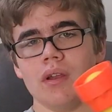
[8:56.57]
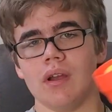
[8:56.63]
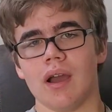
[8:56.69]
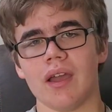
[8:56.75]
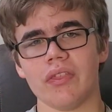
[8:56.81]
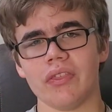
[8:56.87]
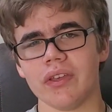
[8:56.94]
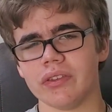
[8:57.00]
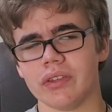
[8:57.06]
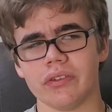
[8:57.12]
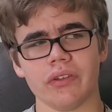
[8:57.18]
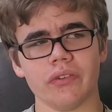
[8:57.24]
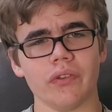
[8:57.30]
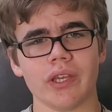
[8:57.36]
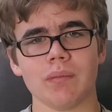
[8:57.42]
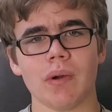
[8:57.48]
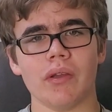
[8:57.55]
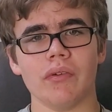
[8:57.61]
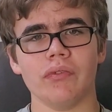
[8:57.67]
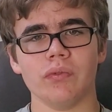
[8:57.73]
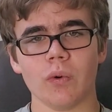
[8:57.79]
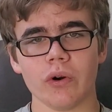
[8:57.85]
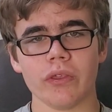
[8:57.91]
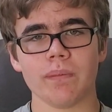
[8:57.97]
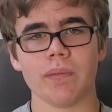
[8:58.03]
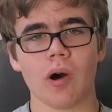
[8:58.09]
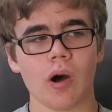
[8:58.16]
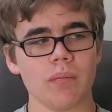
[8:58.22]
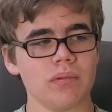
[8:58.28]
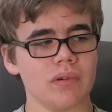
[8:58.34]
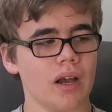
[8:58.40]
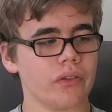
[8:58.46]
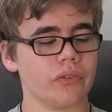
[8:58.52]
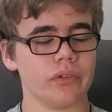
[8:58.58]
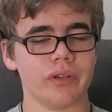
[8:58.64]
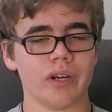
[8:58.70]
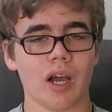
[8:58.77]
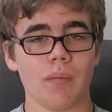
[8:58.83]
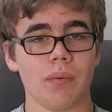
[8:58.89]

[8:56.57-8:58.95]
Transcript: I think this is like my 4th ball blaster now,